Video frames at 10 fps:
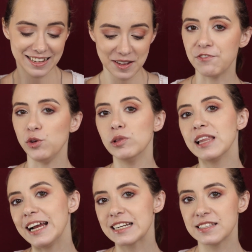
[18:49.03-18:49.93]
If you
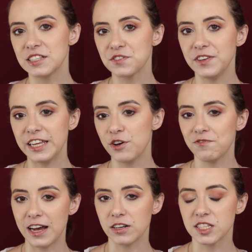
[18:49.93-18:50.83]
liked this video
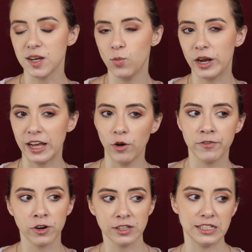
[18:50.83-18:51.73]
and found it somewhat
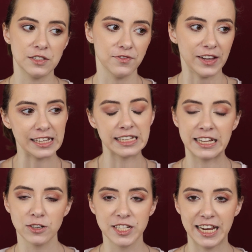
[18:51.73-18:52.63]
helpful or at least vaguely
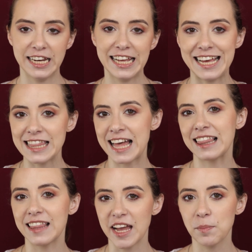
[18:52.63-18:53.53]
entertaining, hit that
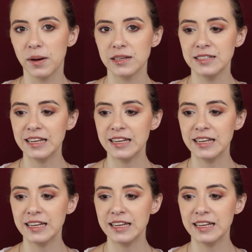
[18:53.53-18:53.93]
like button.